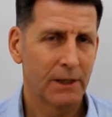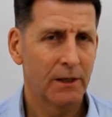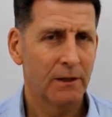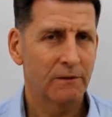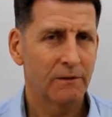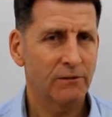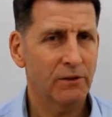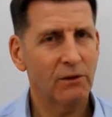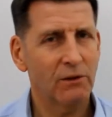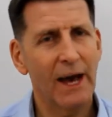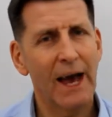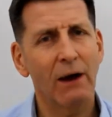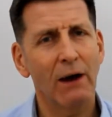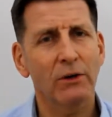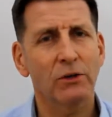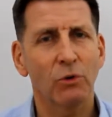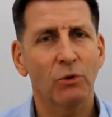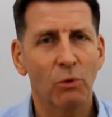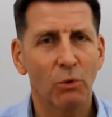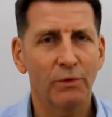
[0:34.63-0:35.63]
So how
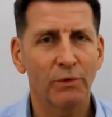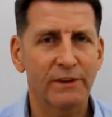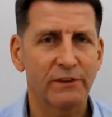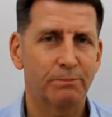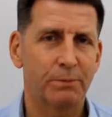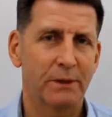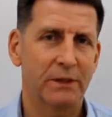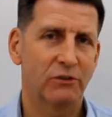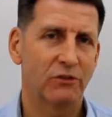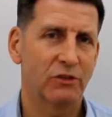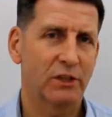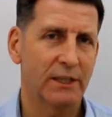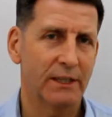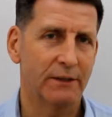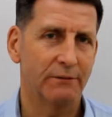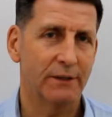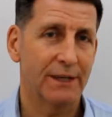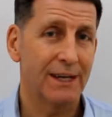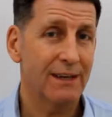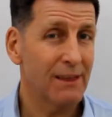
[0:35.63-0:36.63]
can all this be
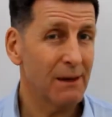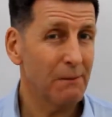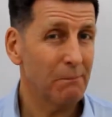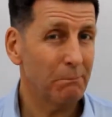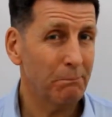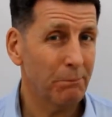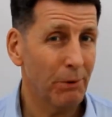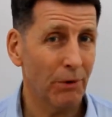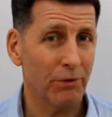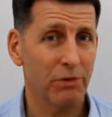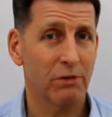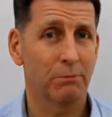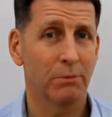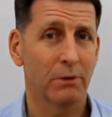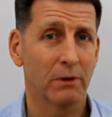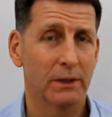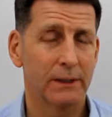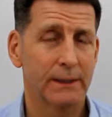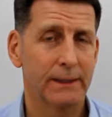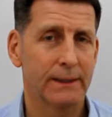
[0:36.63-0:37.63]
achieved? Is it
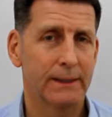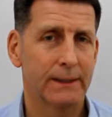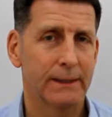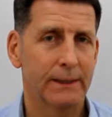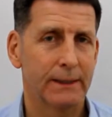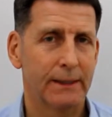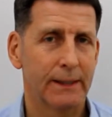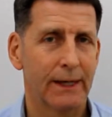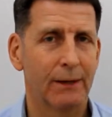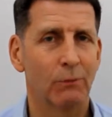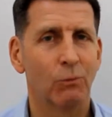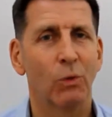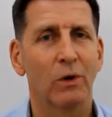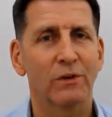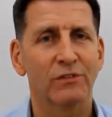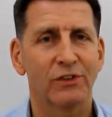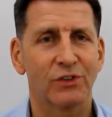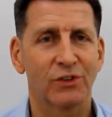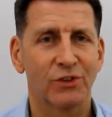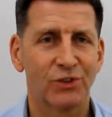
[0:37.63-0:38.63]
possible? And
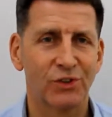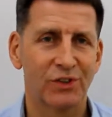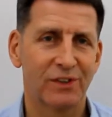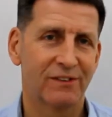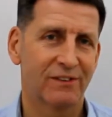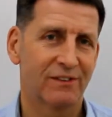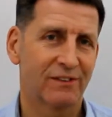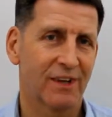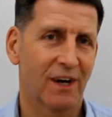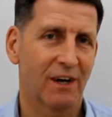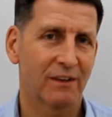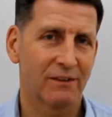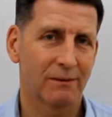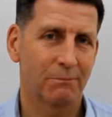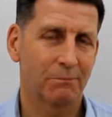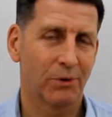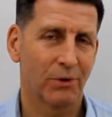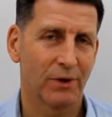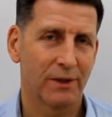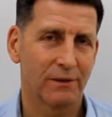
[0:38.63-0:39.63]
what's a good starting
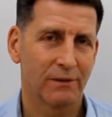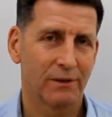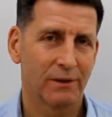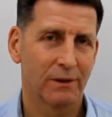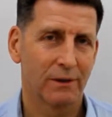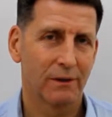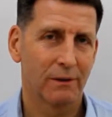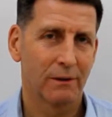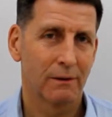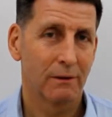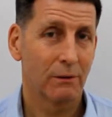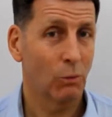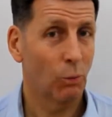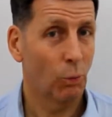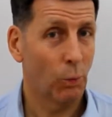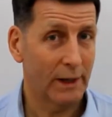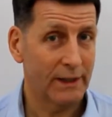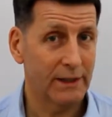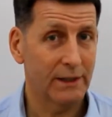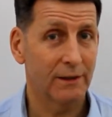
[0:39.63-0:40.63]
point
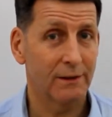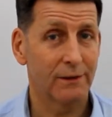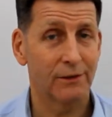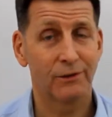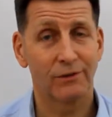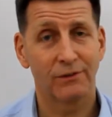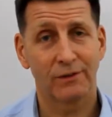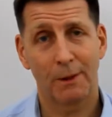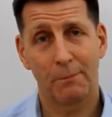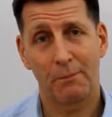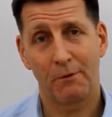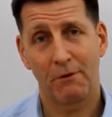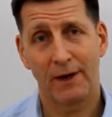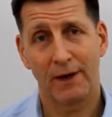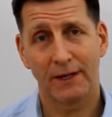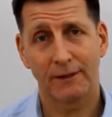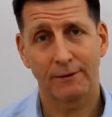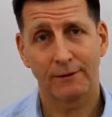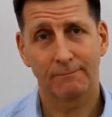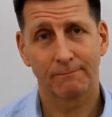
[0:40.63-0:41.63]
when you
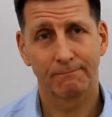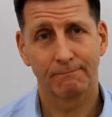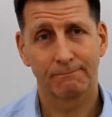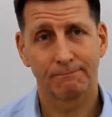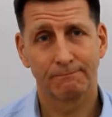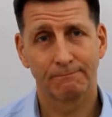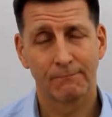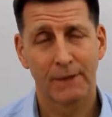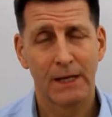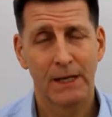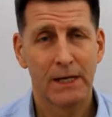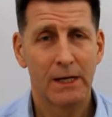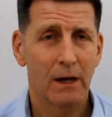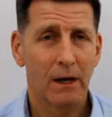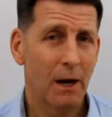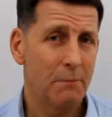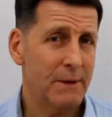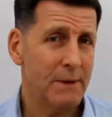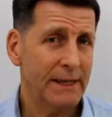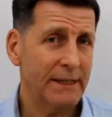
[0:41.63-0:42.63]
separate?
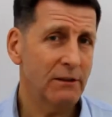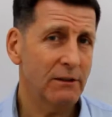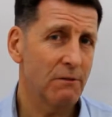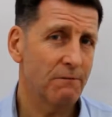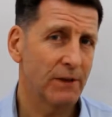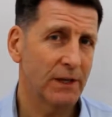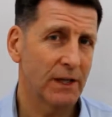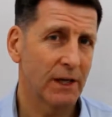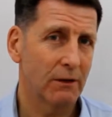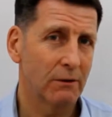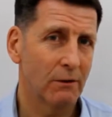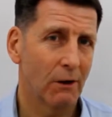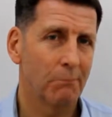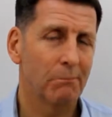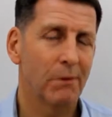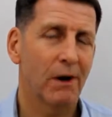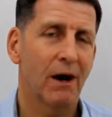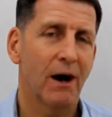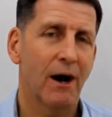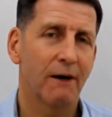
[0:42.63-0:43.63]
I'm making this video on
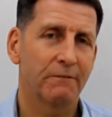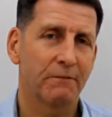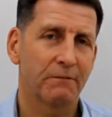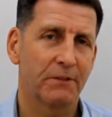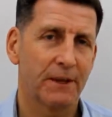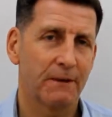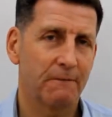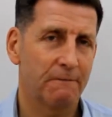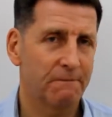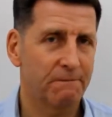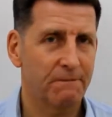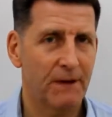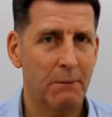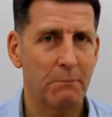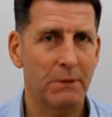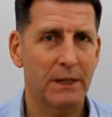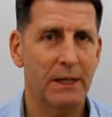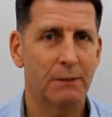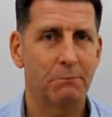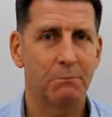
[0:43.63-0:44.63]
behalf of the
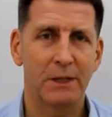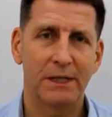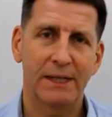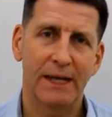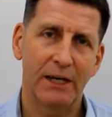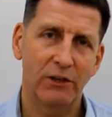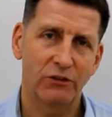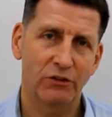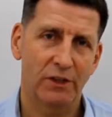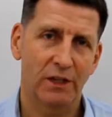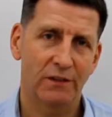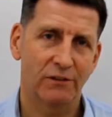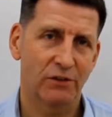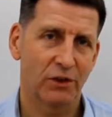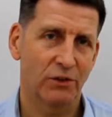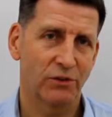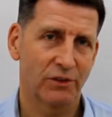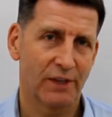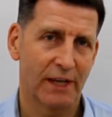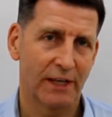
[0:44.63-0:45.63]
Family Mediation
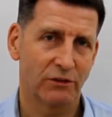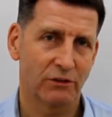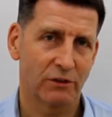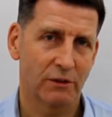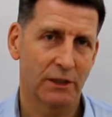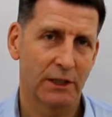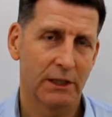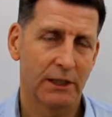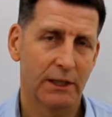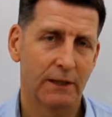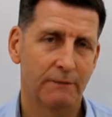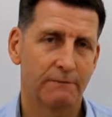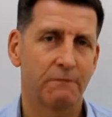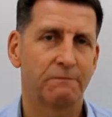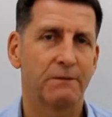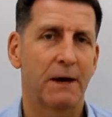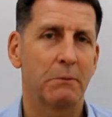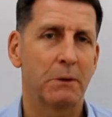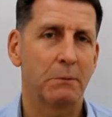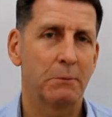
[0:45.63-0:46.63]
Association for
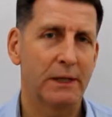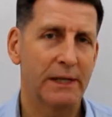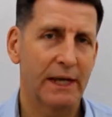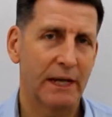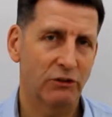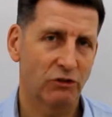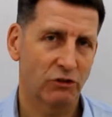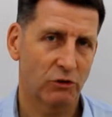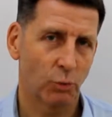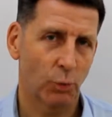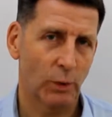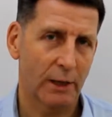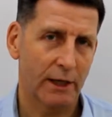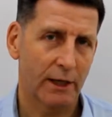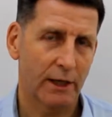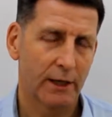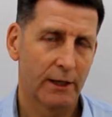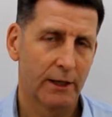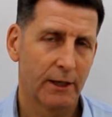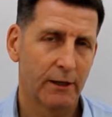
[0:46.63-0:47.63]
Family Mediation Week
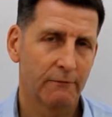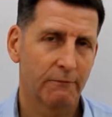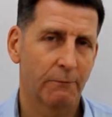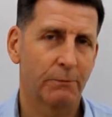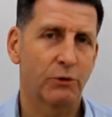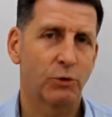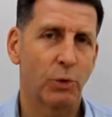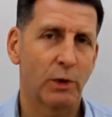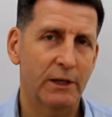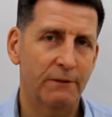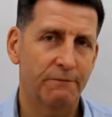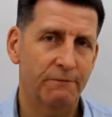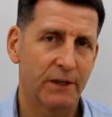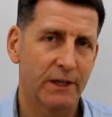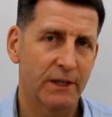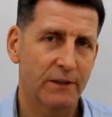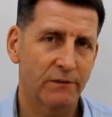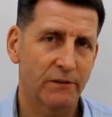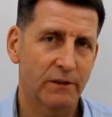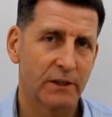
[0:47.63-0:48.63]
from the
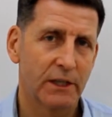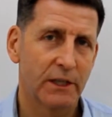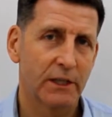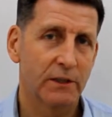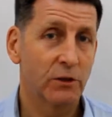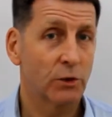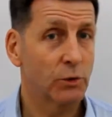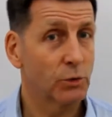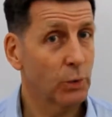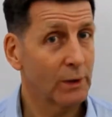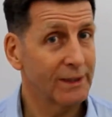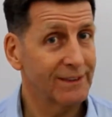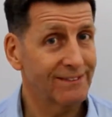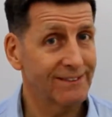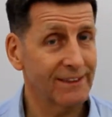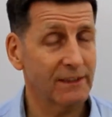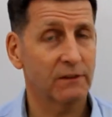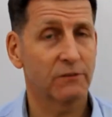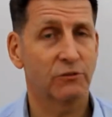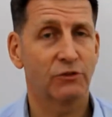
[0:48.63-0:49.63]
21st to the
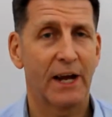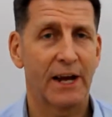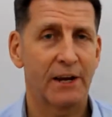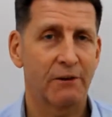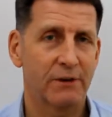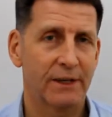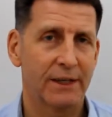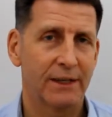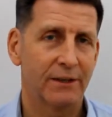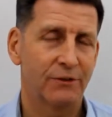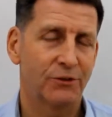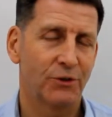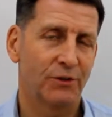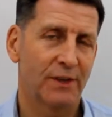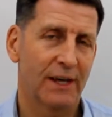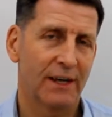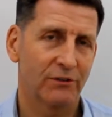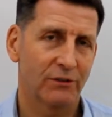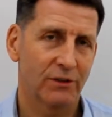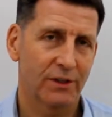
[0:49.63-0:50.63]
26th of January
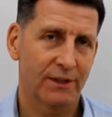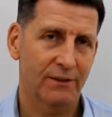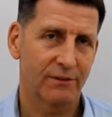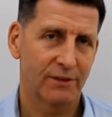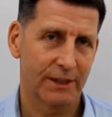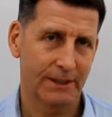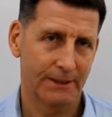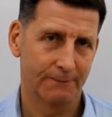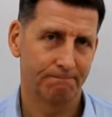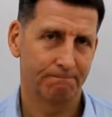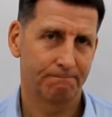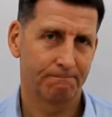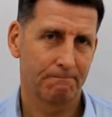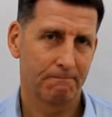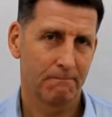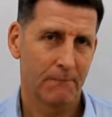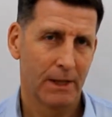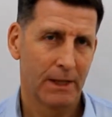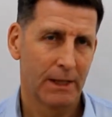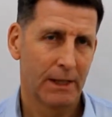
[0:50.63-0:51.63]
2019.
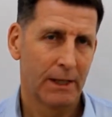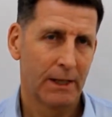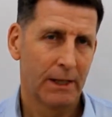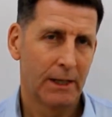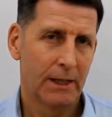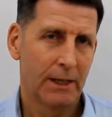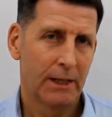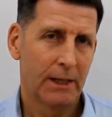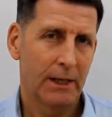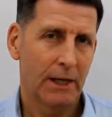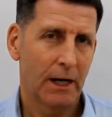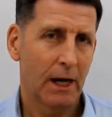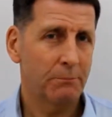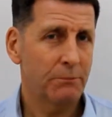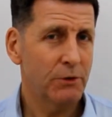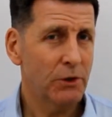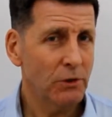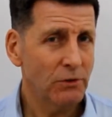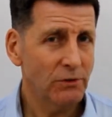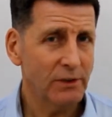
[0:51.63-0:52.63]
I'm
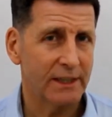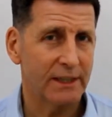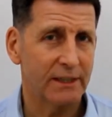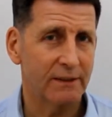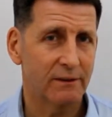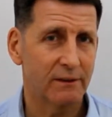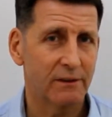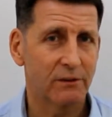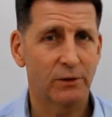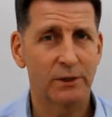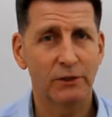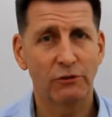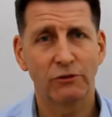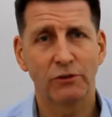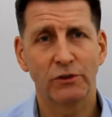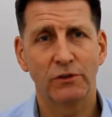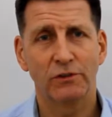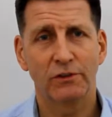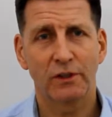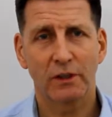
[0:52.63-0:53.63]
using it to
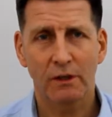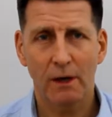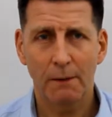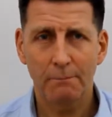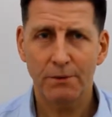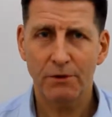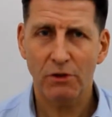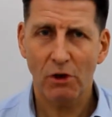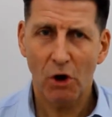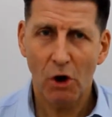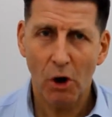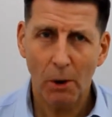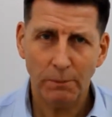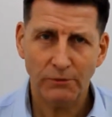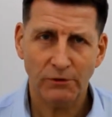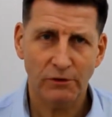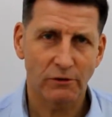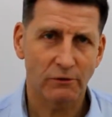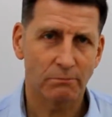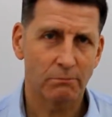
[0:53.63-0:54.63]
introduce the Compass
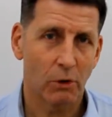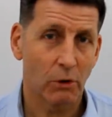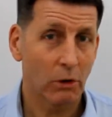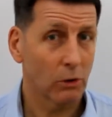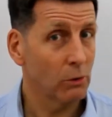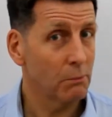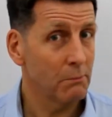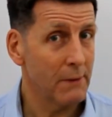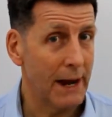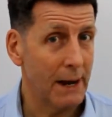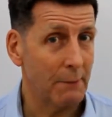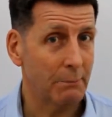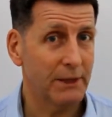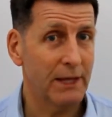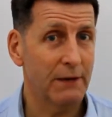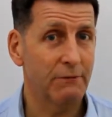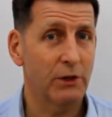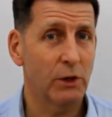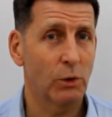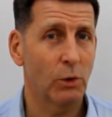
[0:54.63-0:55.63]
Options Model or map,
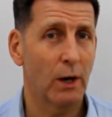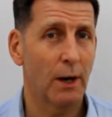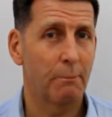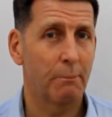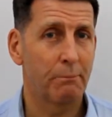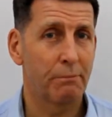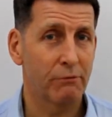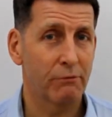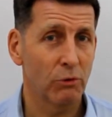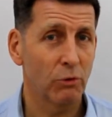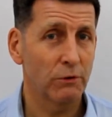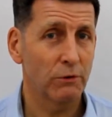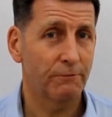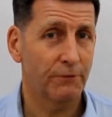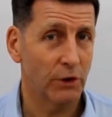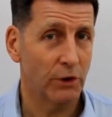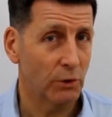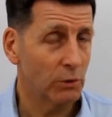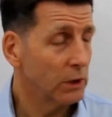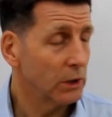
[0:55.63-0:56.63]
giving you a broad
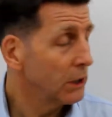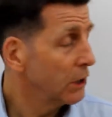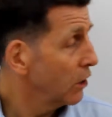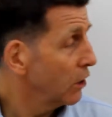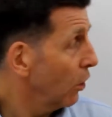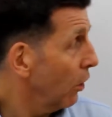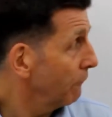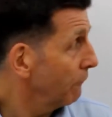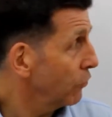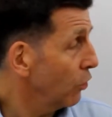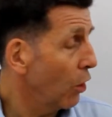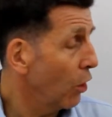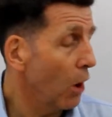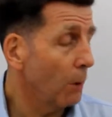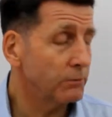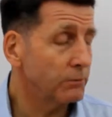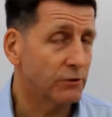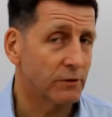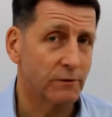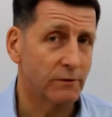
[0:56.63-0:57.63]
view of your
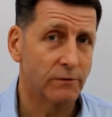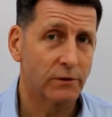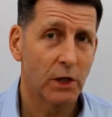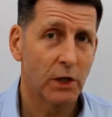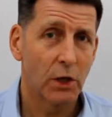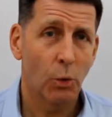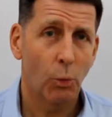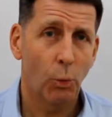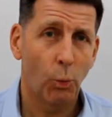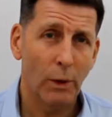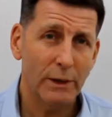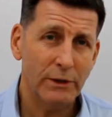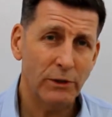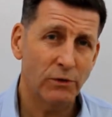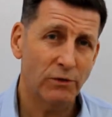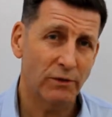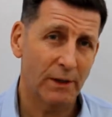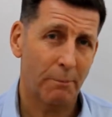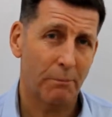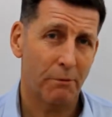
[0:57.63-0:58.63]
options when you
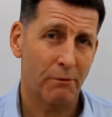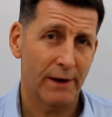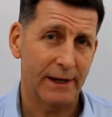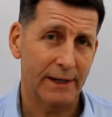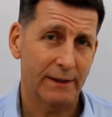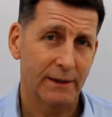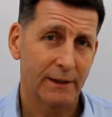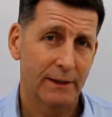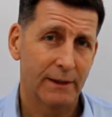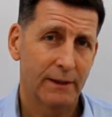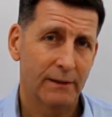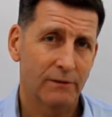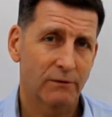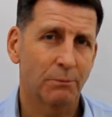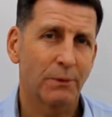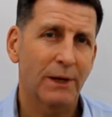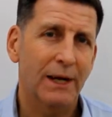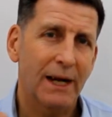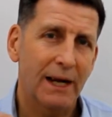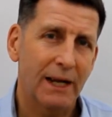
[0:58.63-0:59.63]
separate,
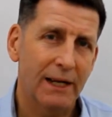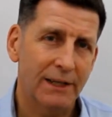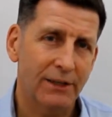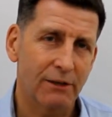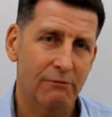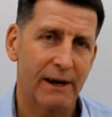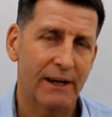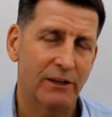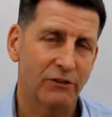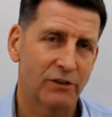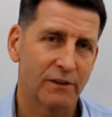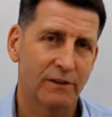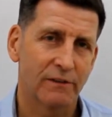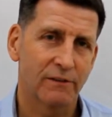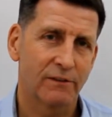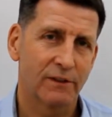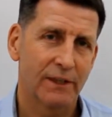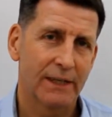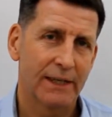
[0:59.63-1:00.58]
some clear directions